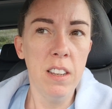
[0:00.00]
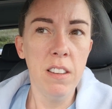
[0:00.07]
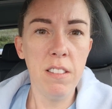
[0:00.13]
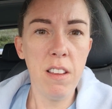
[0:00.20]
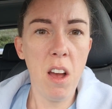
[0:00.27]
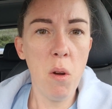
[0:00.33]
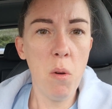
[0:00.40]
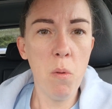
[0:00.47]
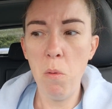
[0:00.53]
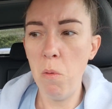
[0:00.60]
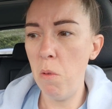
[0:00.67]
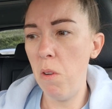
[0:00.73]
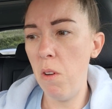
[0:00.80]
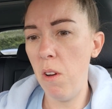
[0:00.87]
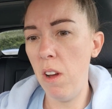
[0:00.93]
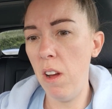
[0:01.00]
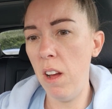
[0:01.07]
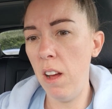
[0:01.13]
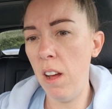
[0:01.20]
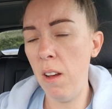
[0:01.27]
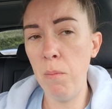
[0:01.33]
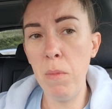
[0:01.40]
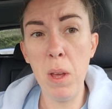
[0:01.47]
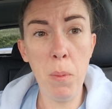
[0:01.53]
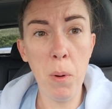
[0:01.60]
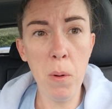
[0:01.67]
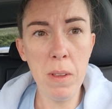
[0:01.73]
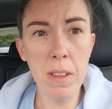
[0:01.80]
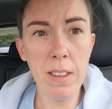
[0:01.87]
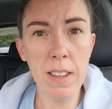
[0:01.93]
So my
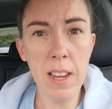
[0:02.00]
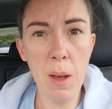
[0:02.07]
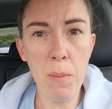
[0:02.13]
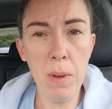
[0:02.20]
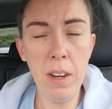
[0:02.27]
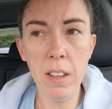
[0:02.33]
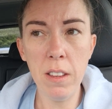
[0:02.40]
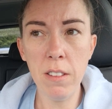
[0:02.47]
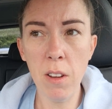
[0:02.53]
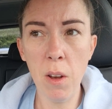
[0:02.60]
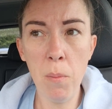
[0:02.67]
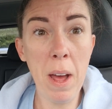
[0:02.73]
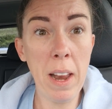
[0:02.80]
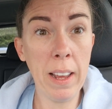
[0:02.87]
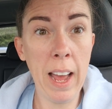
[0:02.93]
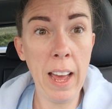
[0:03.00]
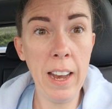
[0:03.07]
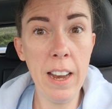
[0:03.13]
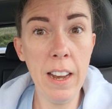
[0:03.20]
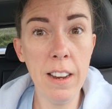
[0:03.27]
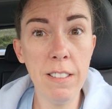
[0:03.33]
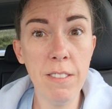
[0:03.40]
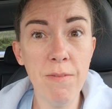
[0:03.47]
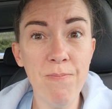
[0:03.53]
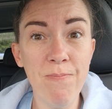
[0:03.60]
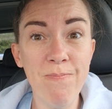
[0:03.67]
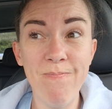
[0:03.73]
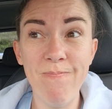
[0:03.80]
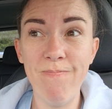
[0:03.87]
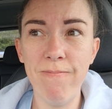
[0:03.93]
appointment's in 10 minutes, so I better get in and
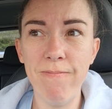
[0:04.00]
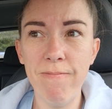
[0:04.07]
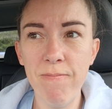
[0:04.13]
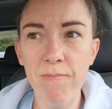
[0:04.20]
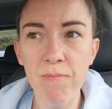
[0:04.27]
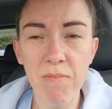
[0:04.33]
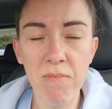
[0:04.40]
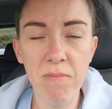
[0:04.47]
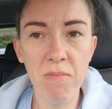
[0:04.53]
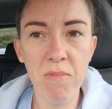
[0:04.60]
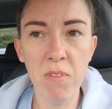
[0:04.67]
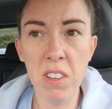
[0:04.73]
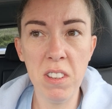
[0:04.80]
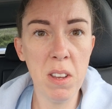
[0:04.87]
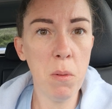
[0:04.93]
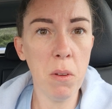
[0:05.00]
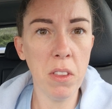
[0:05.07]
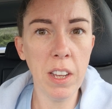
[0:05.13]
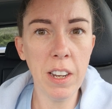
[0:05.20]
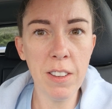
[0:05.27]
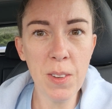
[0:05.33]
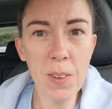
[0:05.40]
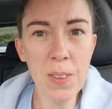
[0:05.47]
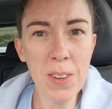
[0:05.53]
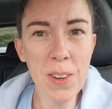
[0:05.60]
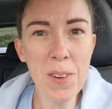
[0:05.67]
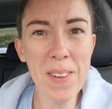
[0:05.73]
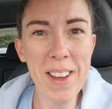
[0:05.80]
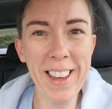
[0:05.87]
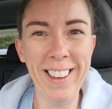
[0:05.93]
see what they're going to do
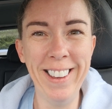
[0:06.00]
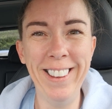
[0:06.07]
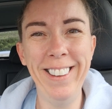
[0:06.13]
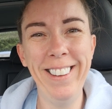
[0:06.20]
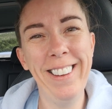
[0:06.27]
to me.